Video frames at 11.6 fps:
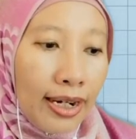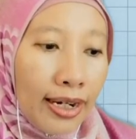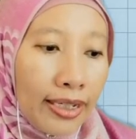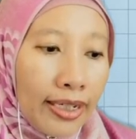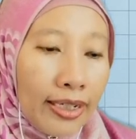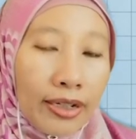
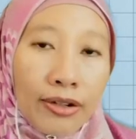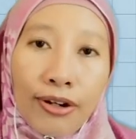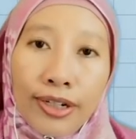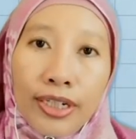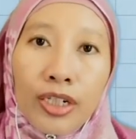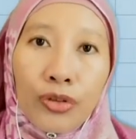in the
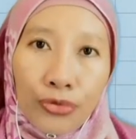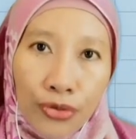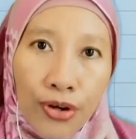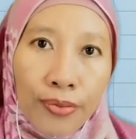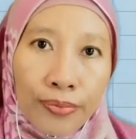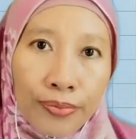coordinate
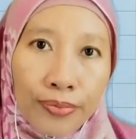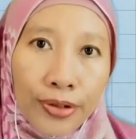form.